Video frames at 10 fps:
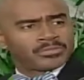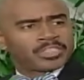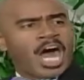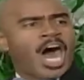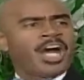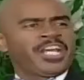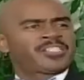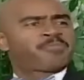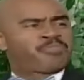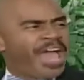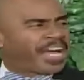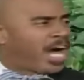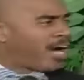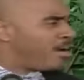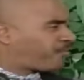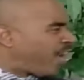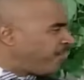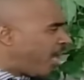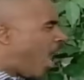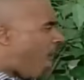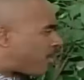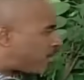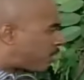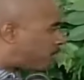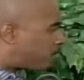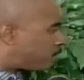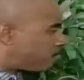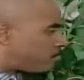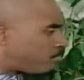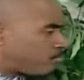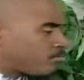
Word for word: God is bigger than the earth. That's right.